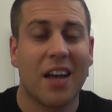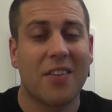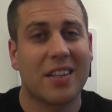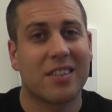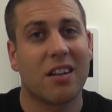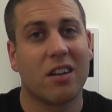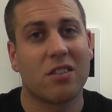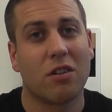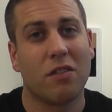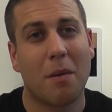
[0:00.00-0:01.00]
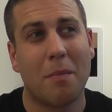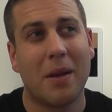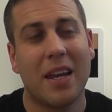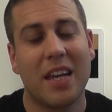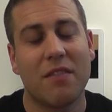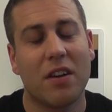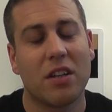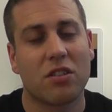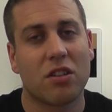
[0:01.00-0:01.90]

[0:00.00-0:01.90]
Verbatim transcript: And that starts off, I believe, at